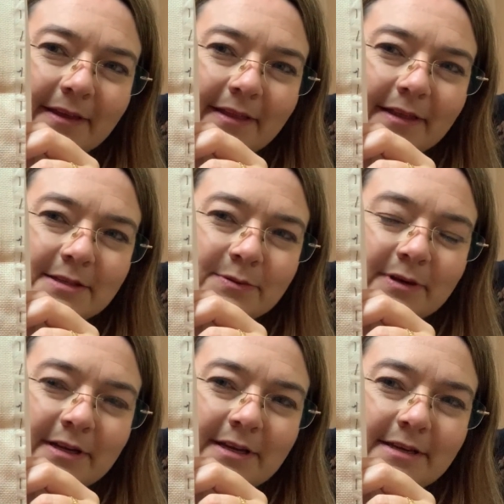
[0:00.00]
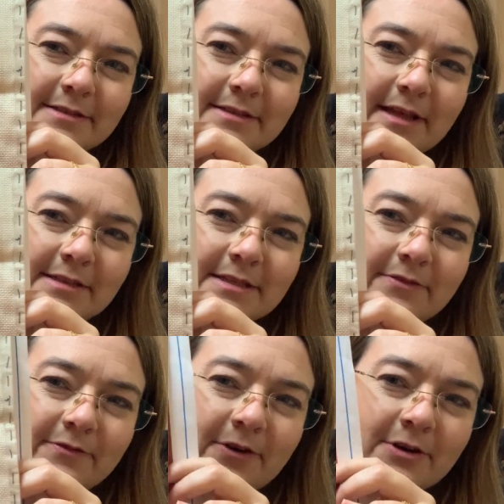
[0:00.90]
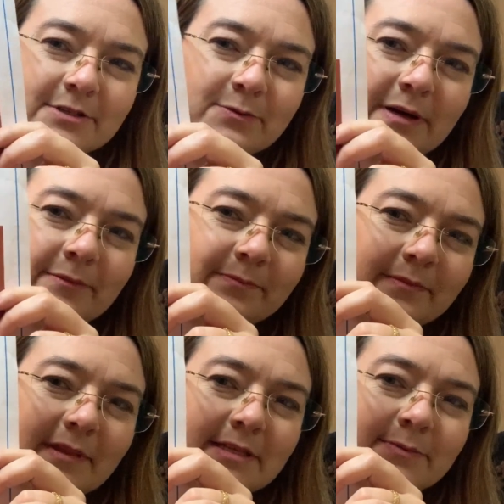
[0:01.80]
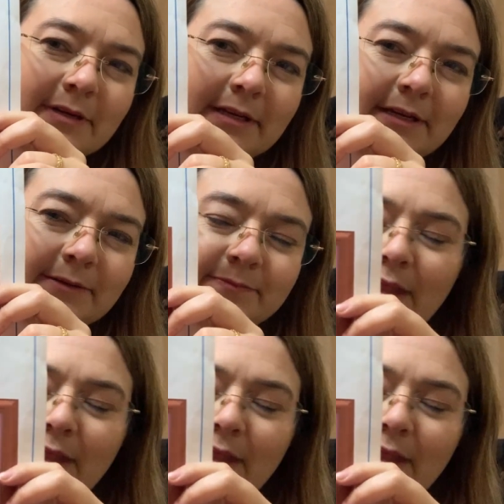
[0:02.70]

That's what it is. That's the first one, this one here.